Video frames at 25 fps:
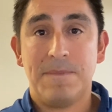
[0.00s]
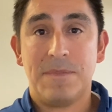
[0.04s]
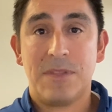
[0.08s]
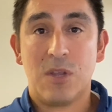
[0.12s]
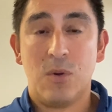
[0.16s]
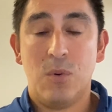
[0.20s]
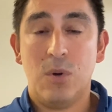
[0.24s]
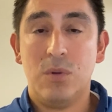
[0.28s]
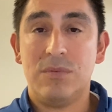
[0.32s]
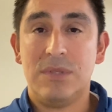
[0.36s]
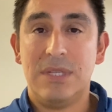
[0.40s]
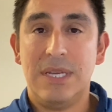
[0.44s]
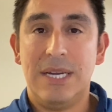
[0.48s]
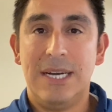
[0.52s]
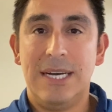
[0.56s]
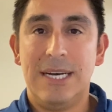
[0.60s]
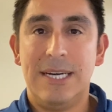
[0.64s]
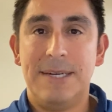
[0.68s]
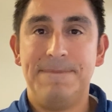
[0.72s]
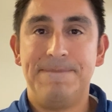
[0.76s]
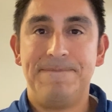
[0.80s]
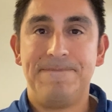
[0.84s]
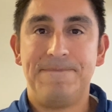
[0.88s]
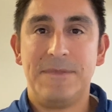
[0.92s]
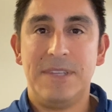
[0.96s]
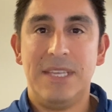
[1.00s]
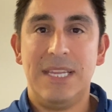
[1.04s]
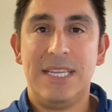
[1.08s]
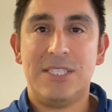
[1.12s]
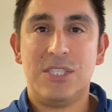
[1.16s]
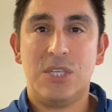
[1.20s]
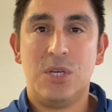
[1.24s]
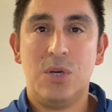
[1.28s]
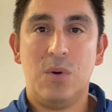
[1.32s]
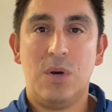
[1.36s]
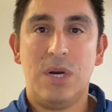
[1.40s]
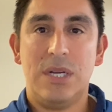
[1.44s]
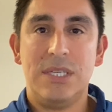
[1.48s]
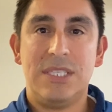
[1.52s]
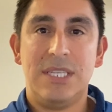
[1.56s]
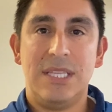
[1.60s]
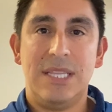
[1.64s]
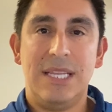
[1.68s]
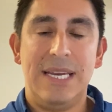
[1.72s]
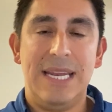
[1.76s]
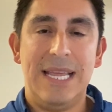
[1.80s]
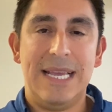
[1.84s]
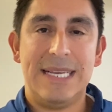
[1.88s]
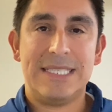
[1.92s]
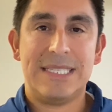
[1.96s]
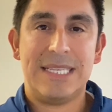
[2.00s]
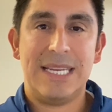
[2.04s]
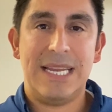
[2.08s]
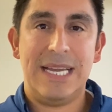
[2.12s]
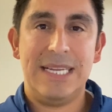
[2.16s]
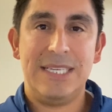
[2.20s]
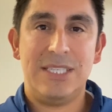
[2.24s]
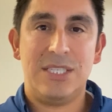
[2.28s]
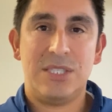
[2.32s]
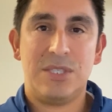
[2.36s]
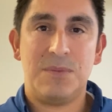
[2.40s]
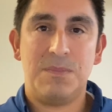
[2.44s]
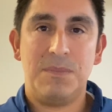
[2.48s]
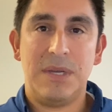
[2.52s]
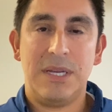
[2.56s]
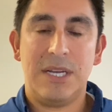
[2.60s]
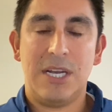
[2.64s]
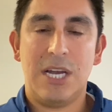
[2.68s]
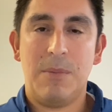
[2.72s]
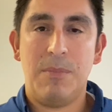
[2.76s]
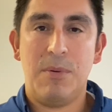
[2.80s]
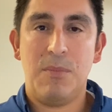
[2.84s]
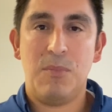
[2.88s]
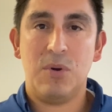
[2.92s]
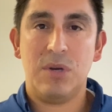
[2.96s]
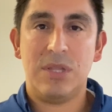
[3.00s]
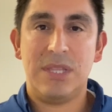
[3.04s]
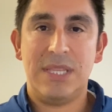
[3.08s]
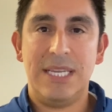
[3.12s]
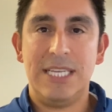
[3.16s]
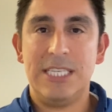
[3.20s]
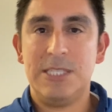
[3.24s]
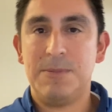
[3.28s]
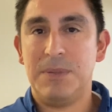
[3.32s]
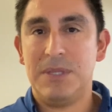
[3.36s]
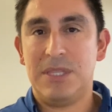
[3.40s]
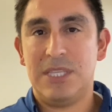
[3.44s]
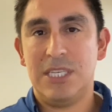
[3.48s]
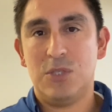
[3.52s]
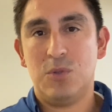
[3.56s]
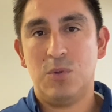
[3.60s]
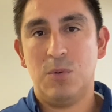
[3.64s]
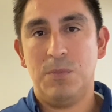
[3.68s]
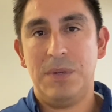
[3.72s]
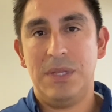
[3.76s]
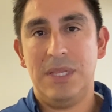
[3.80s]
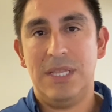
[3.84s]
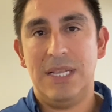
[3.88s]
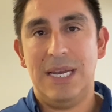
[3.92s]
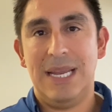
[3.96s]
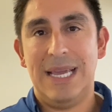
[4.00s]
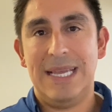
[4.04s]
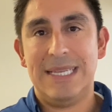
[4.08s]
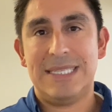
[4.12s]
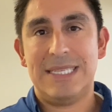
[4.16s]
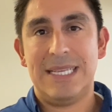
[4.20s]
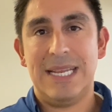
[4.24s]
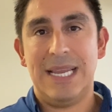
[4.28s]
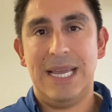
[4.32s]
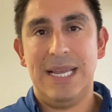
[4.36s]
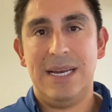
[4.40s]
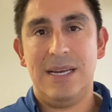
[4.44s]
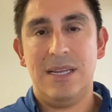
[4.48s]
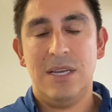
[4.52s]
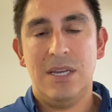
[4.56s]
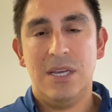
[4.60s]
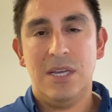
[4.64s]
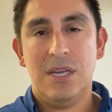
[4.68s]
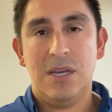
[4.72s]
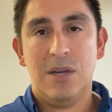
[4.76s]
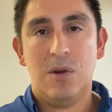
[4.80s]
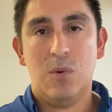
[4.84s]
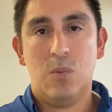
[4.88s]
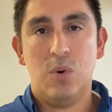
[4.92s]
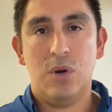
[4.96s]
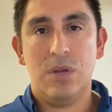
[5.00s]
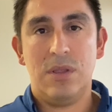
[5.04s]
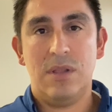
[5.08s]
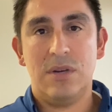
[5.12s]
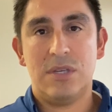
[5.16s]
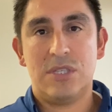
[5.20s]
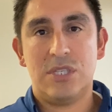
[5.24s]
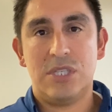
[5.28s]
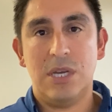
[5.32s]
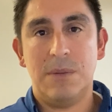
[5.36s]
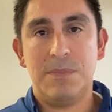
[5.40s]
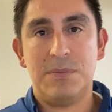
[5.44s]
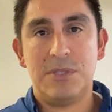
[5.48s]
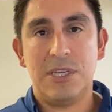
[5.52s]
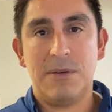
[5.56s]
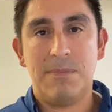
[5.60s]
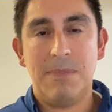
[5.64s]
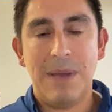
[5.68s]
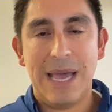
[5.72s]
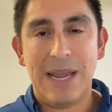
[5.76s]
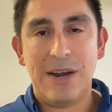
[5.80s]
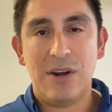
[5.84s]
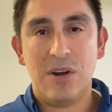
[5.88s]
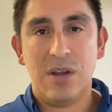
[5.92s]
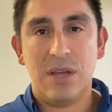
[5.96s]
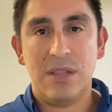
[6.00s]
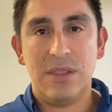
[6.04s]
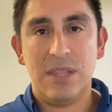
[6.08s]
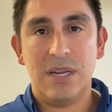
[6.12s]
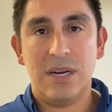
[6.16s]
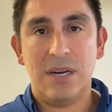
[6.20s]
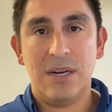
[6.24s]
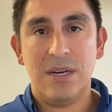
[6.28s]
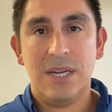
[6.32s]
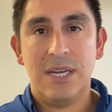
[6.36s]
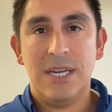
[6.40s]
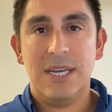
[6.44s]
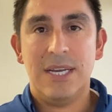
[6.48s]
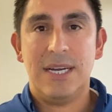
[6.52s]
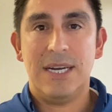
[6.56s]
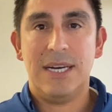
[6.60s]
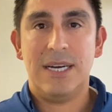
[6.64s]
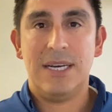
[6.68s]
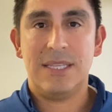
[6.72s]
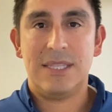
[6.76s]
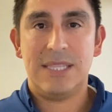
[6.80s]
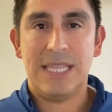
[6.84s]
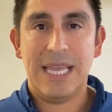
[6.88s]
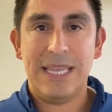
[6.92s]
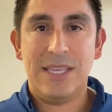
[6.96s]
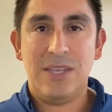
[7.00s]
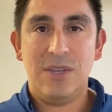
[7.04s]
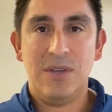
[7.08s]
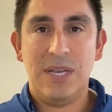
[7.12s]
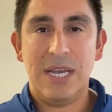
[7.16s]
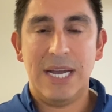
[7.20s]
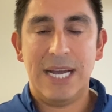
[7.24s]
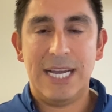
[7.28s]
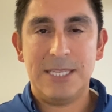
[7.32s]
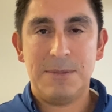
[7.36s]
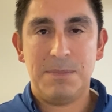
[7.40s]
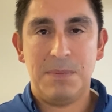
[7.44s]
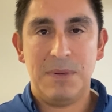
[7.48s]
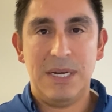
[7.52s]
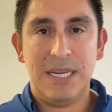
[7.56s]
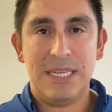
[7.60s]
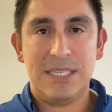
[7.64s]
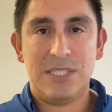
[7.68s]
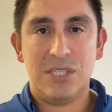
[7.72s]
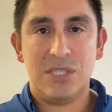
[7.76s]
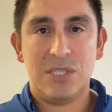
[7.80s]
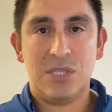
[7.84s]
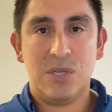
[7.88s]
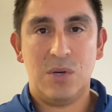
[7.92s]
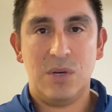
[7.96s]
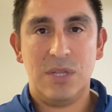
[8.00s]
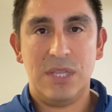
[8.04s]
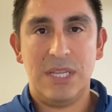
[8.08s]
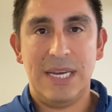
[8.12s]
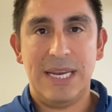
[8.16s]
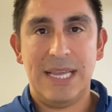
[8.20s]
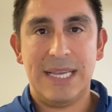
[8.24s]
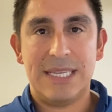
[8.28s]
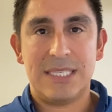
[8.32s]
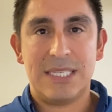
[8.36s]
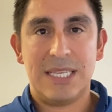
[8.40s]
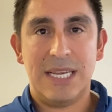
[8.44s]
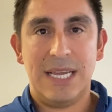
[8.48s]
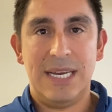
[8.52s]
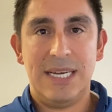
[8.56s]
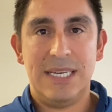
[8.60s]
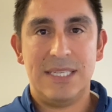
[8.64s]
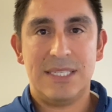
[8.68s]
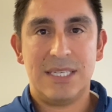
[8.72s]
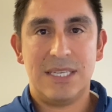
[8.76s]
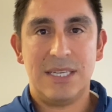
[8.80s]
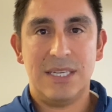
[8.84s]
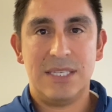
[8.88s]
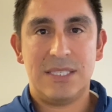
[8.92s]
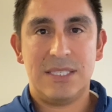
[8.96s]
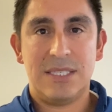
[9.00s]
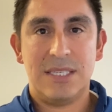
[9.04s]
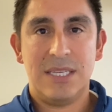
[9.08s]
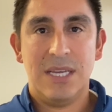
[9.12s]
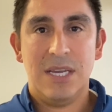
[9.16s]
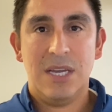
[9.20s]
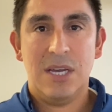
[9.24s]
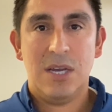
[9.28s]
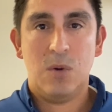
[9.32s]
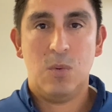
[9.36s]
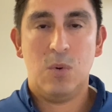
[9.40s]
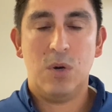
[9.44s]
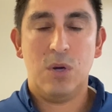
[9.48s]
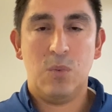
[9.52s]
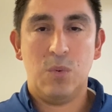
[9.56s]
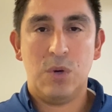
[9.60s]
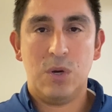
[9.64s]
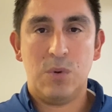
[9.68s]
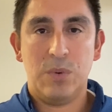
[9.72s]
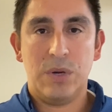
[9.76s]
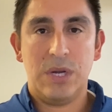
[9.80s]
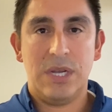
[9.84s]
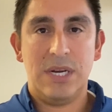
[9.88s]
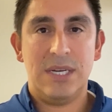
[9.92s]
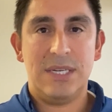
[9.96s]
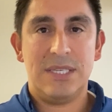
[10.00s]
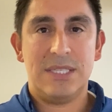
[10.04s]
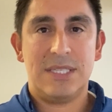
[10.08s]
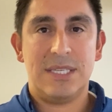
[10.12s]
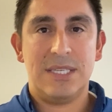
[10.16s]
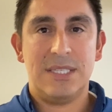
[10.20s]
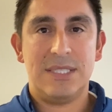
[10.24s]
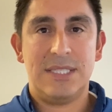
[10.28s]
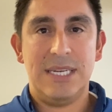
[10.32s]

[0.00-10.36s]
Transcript: Well, let's go on to the next slide. Just a couple more things, but this will be the last slide where there's subject matter on there. Thank you guys, but let's just go on the next slide and discuss what we're going to discuss